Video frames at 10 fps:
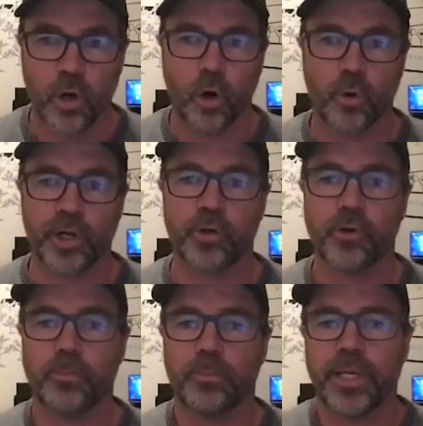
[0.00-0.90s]
or it
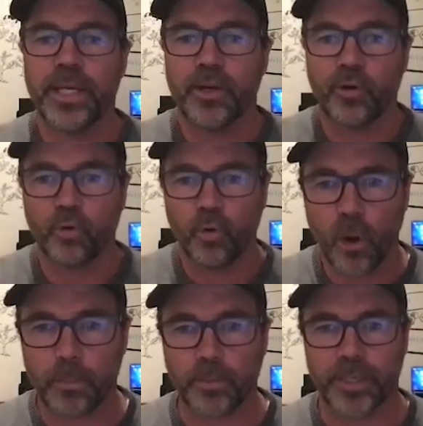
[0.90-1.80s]
could be
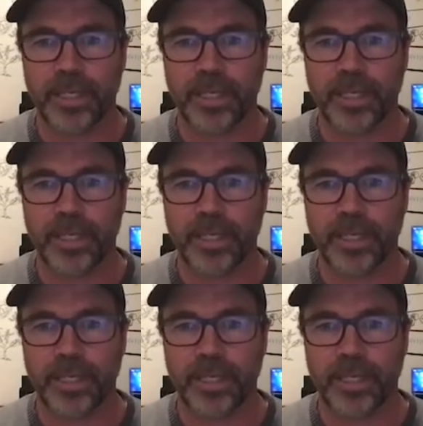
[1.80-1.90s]
crop